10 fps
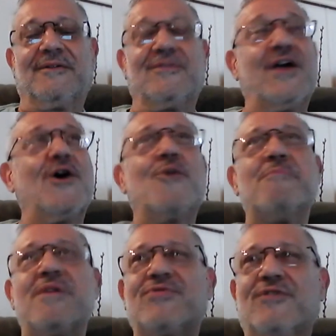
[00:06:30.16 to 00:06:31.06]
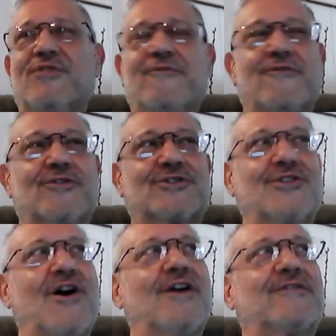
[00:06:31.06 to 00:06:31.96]
They omit the first
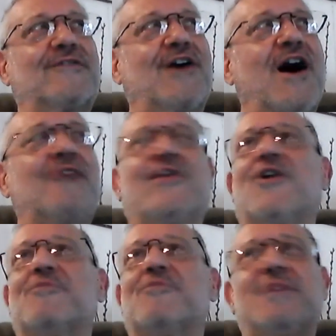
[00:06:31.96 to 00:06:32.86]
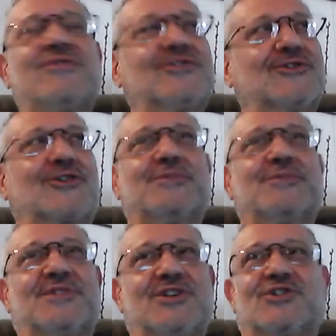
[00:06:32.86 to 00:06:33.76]
law of God. They omit the
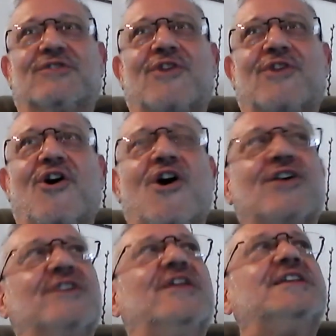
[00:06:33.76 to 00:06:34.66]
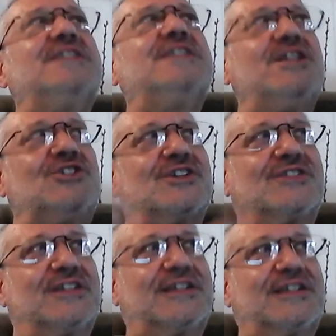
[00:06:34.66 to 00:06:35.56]
circumcision of the heart. And they teach us
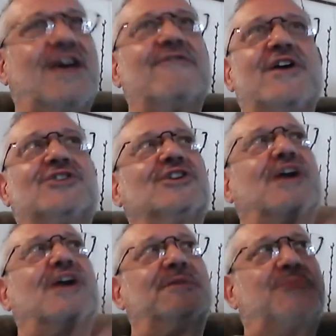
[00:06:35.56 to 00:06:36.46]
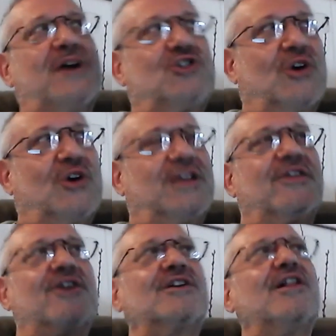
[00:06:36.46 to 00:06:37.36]
that salvation comes by joining
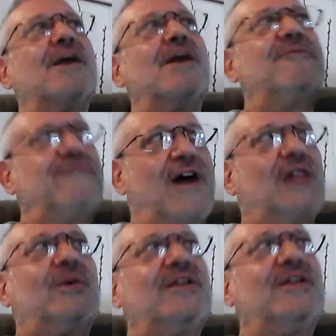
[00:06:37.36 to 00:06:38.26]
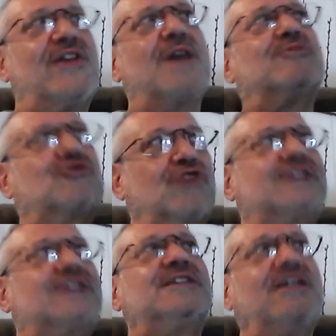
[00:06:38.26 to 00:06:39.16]
their club, following them,
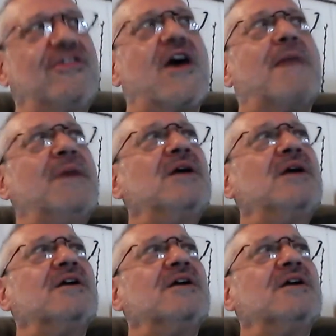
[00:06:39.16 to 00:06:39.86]
trusting them.